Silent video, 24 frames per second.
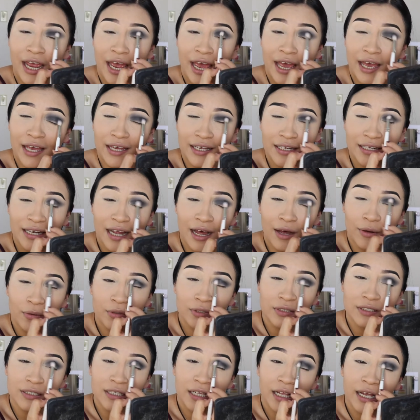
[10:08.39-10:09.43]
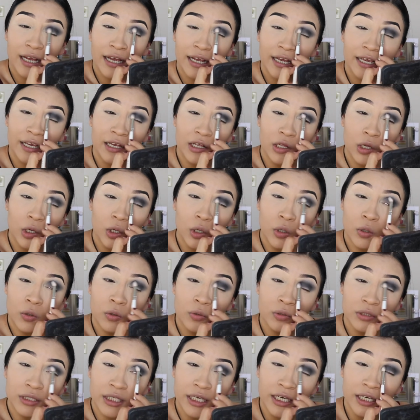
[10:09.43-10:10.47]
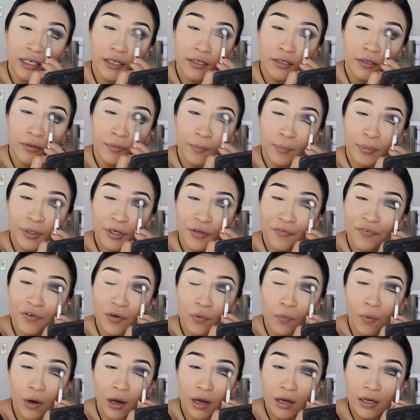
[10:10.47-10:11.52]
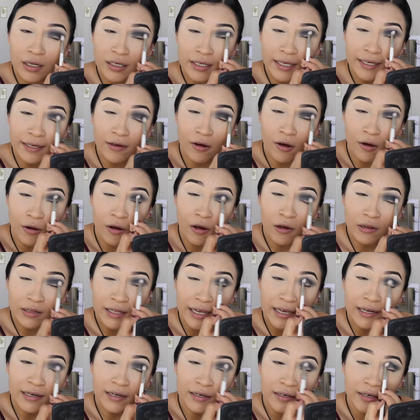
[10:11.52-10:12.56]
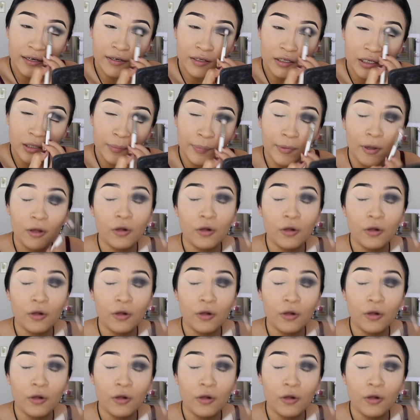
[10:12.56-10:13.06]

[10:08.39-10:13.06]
And I was like, oh, like, but if you want, like, I'll lighten it up.